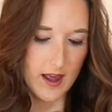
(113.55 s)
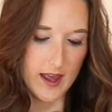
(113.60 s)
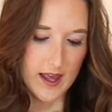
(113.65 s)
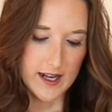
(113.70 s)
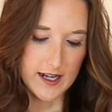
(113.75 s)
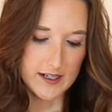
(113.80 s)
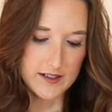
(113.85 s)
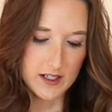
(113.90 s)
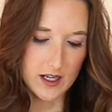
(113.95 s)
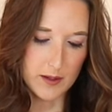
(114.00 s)

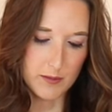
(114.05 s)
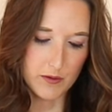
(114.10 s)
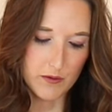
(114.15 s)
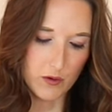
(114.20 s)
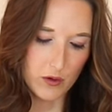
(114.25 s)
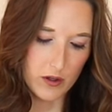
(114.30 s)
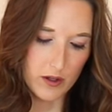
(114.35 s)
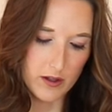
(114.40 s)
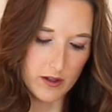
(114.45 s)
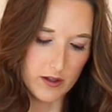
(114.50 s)
any type of
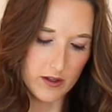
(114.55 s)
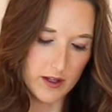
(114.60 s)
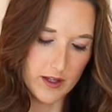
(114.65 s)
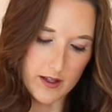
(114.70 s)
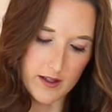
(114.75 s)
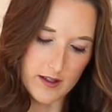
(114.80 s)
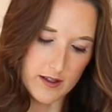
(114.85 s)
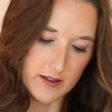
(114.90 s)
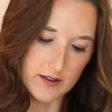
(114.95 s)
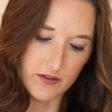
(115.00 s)
oil
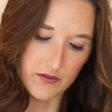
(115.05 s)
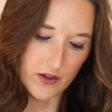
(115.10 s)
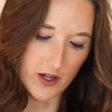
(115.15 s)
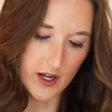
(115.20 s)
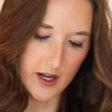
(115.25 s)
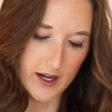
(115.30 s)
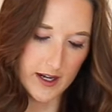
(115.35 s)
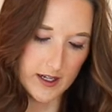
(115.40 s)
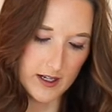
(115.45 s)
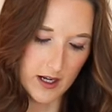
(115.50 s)
is
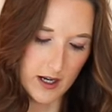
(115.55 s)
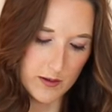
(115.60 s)
fine.